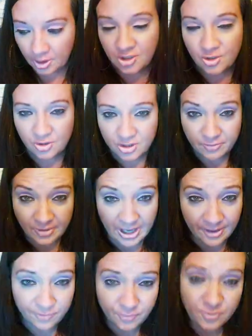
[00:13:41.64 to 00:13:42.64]
Cause you
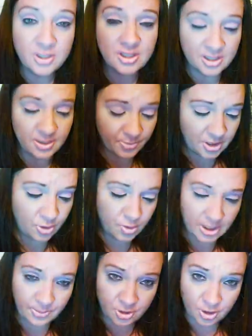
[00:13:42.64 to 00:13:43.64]
survived something. You
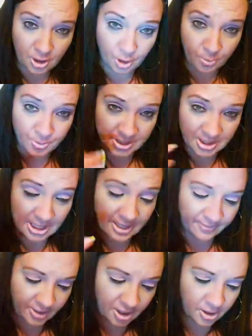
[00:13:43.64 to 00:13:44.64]
kept your hopes
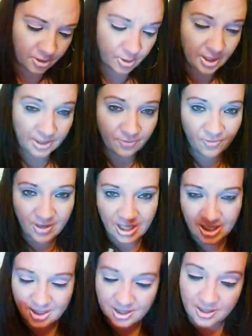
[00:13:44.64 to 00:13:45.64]
alive here. You had
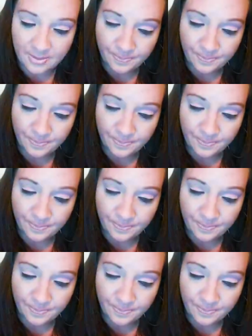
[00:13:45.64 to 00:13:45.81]
faith.